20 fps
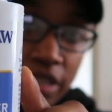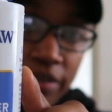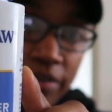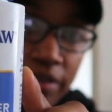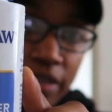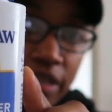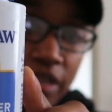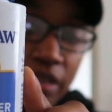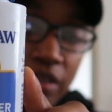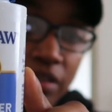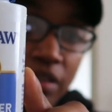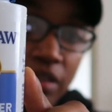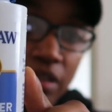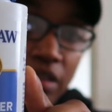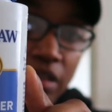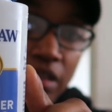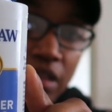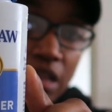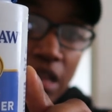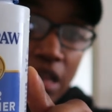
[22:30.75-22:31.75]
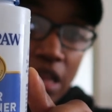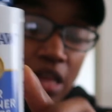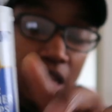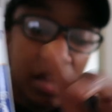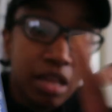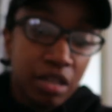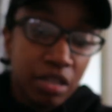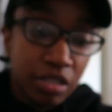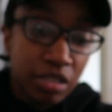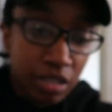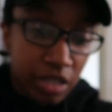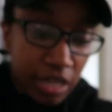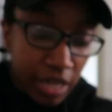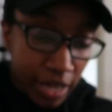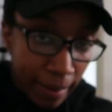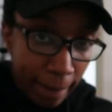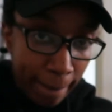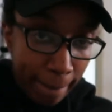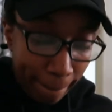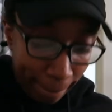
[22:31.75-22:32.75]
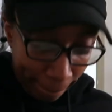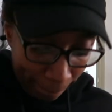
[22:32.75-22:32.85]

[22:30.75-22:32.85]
we go. So yeah,